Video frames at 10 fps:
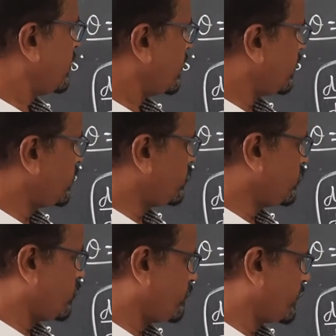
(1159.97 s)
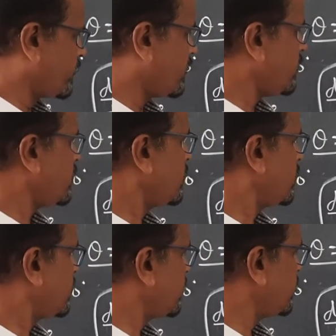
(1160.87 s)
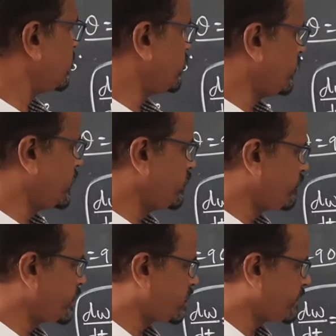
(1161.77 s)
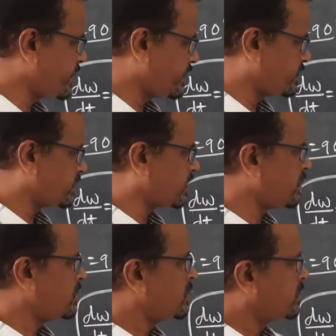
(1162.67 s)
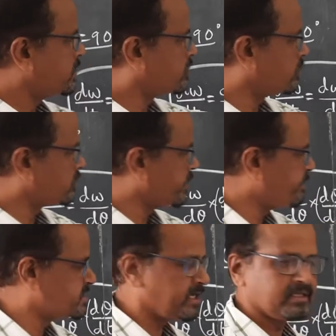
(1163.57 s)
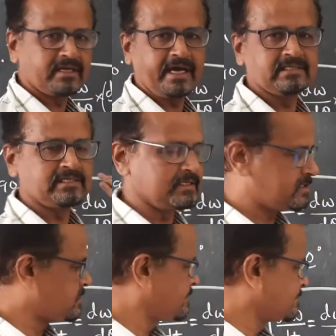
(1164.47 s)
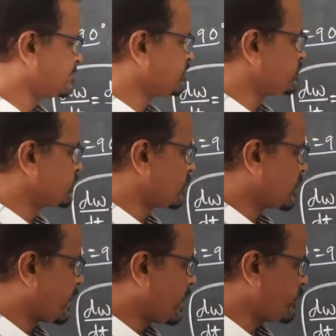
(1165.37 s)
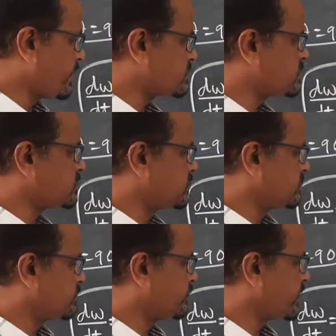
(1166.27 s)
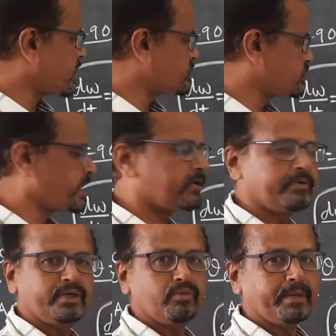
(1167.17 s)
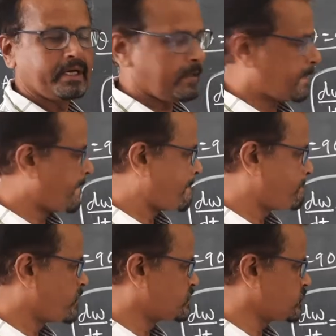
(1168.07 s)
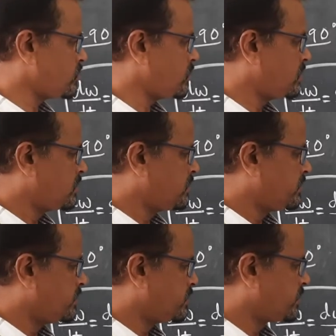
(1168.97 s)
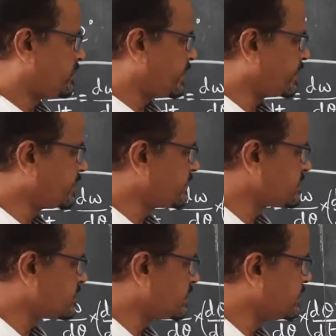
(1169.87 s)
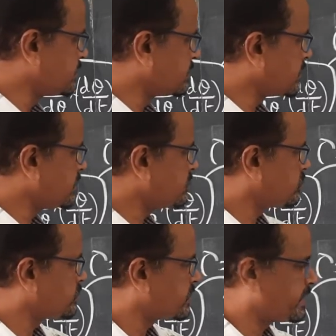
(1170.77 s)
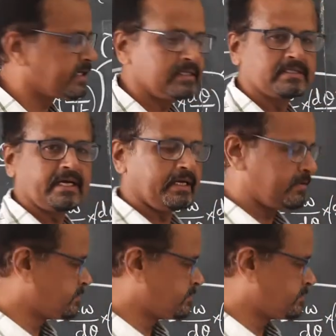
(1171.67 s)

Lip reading: into omega into d omega by d theta equal to mb sin theta, as it is. Now next we are asked to calculate omega. So taking this d theta to the right hand side,